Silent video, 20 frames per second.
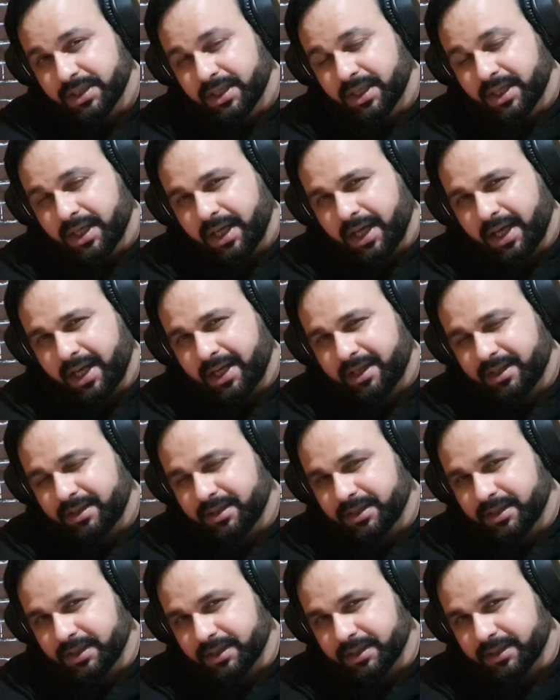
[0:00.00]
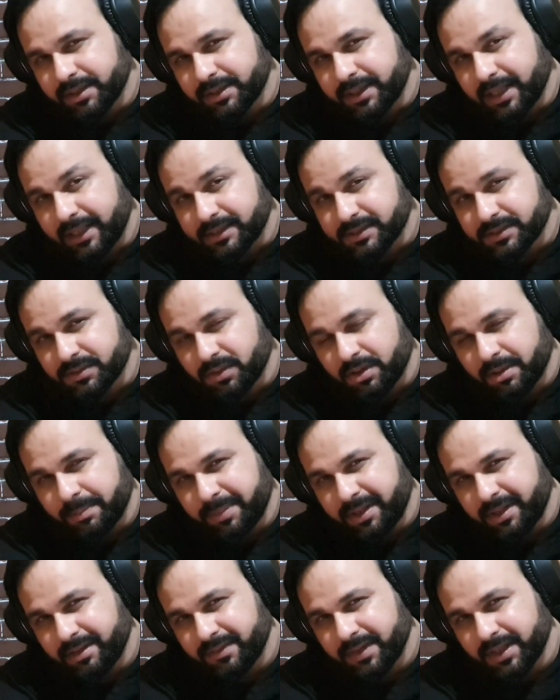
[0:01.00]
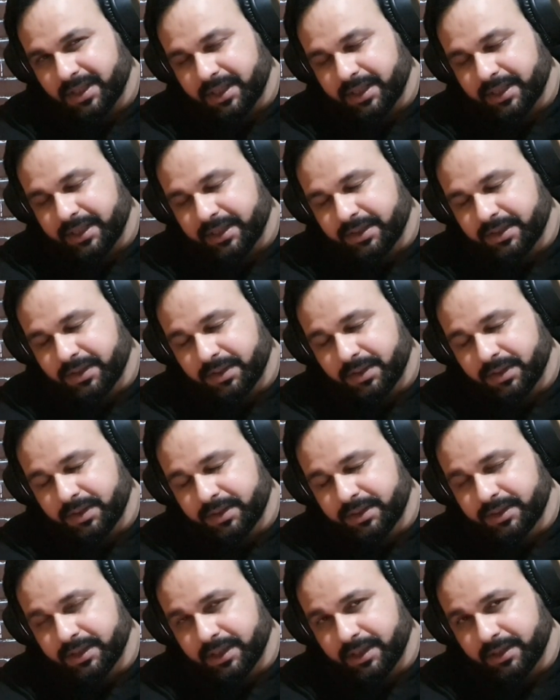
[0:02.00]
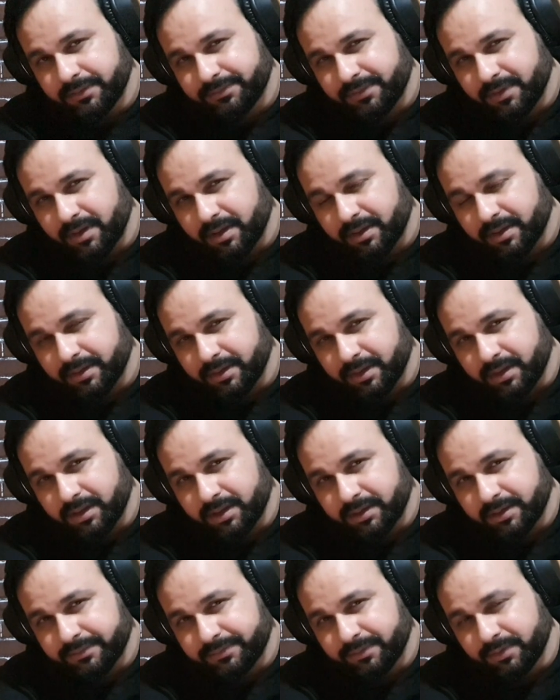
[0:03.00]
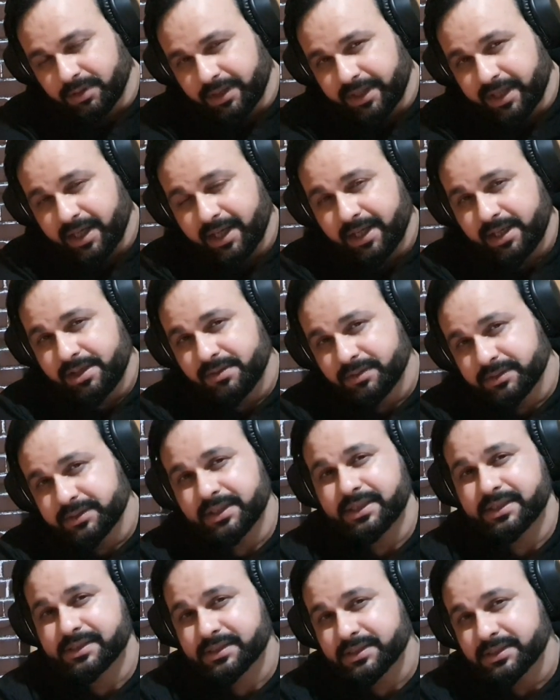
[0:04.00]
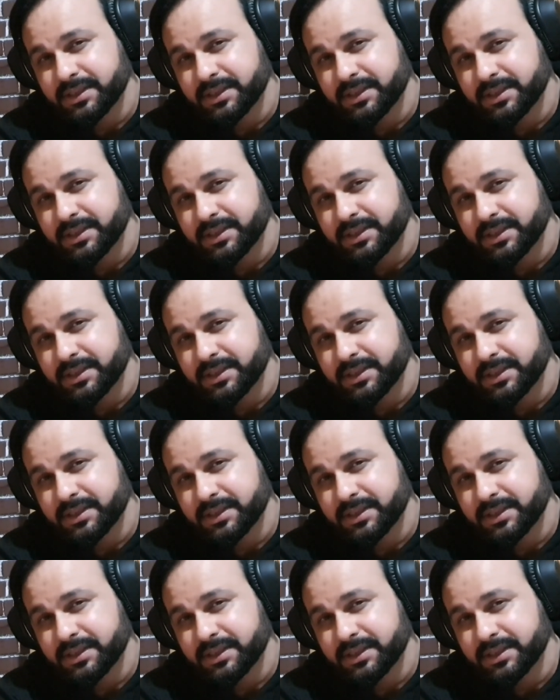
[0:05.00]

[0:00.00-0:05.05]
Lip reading: and that's gonna be really good for full day uses,